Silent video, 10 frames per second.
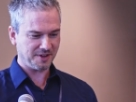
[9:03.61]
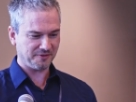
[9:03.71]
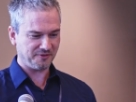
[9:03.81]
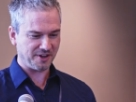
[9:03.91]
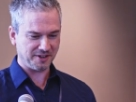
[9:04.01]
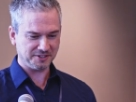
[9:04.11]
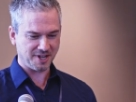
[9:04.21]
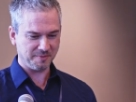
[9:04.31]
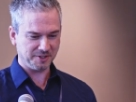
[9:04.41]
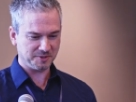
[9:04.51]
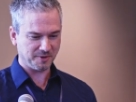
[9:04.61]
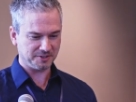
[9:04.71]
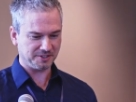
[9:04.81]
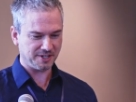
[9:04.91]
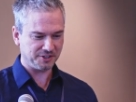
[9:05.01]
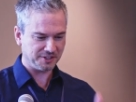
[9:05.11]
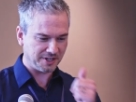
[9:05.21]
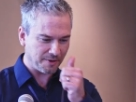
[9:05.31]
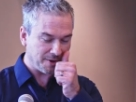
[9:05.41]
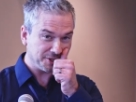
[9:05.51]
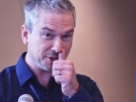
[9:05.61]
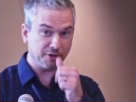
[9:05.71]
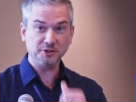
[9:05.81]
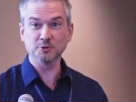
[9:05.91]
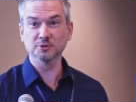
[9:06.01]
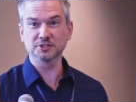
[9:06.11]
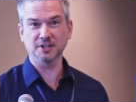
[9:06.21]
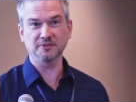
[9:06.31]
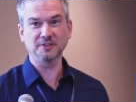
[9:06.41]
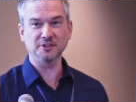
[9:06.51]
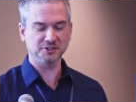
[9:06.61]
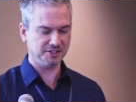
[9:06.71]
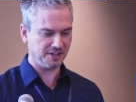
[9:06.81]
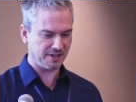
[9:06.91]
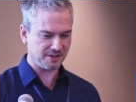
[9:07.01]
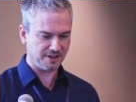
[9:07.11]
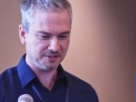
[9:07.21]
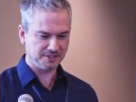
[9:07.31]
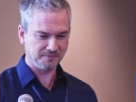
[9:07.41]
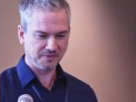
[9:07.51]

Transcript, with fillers: got finite time in this presentation, and I want to show you the cool stuff, not just the icons.